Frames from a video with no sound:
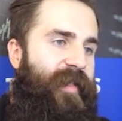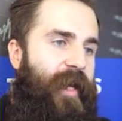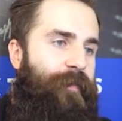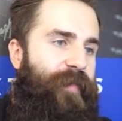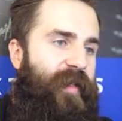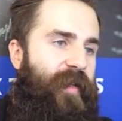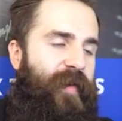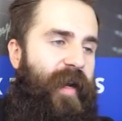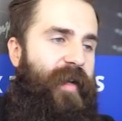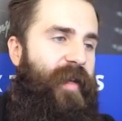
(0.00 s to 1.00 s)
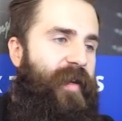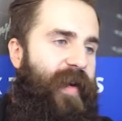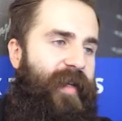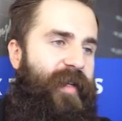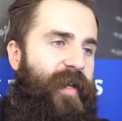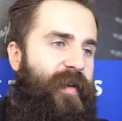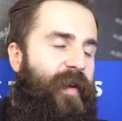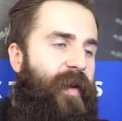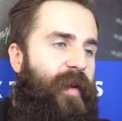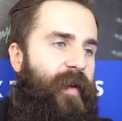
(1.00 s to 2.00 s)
dips right here and here.